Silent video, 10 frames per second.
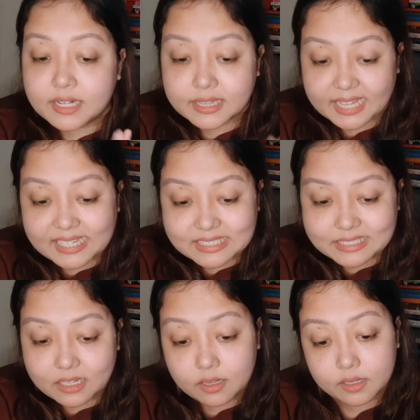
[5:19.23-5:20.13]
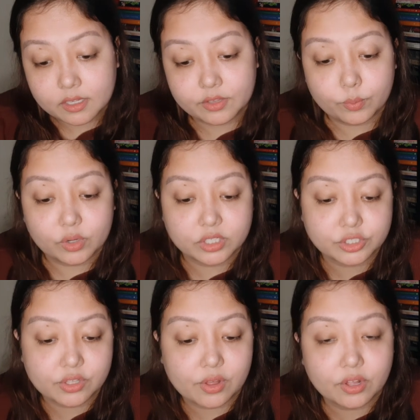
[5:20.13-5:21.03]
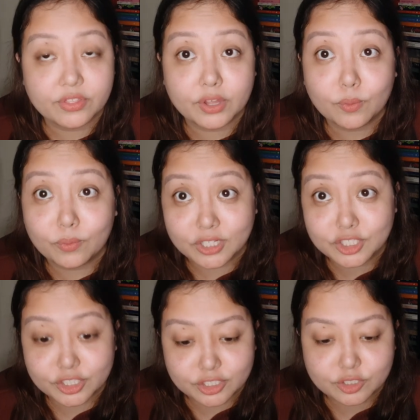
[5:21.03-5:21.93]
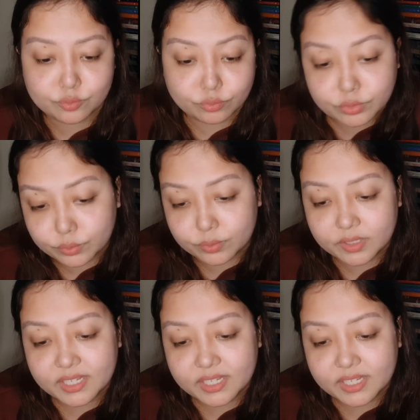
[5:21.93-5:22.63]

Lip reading: that's one, The Wondrous Wu.